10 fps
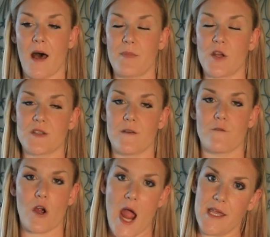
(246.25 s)
There's a
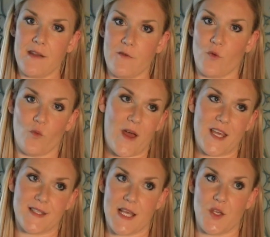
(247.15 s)
variety of
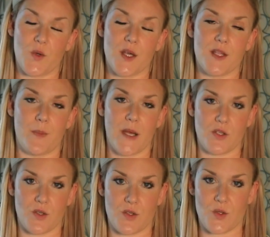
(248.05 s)
ways that you can
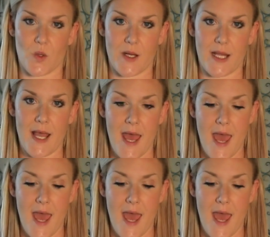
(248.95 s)
pitch your story,